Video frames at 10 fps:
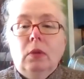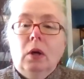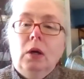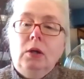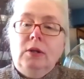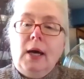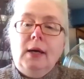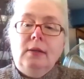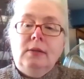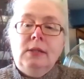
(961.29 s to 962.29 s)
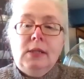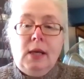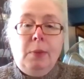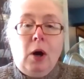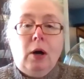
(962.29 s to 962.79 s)
they'd
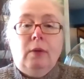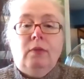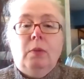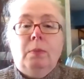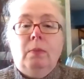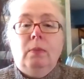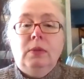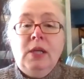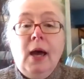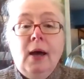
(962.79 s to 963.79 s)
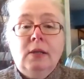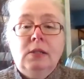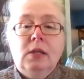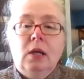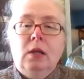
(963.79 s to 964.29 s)
see part of the
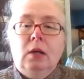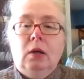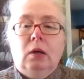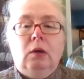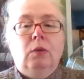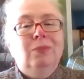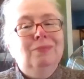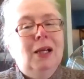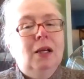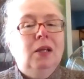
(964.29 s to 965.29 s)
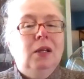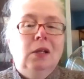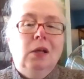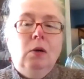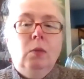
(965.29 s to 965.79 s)
text and then go, you
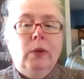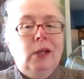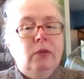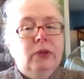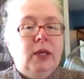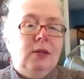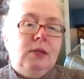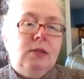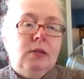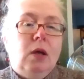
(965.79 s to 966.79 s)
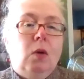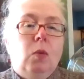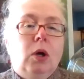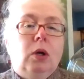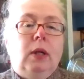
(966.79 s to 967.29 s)
know, we don't think this is going to
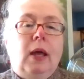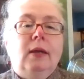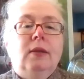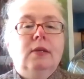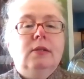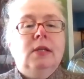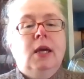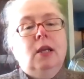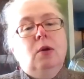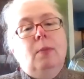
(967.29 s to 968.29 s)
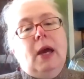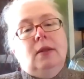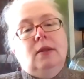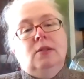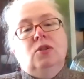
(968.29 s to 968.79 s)
work like this. Can you
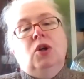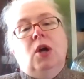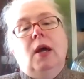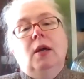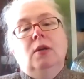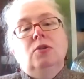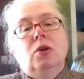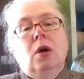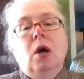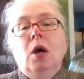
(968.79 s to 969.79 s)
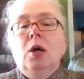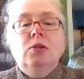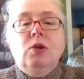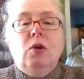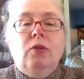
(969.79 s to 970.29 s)
make this change?
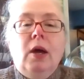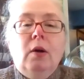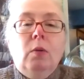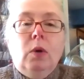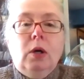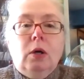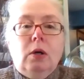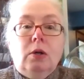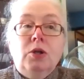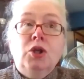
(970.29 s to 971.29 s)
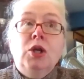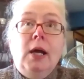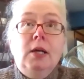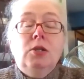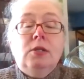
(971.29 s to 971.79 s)
So there were
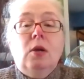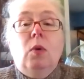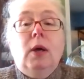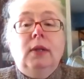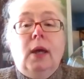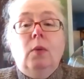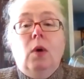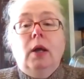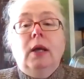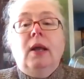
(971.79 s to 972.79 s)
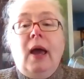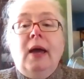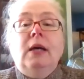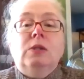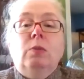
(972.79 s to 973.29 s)
changes in what they wanted
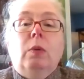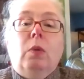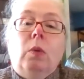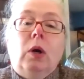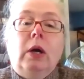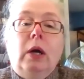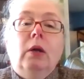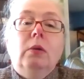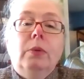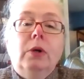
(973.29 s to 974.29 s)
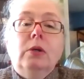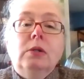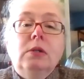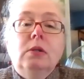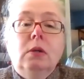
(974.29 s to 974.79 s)
as we were working on the books.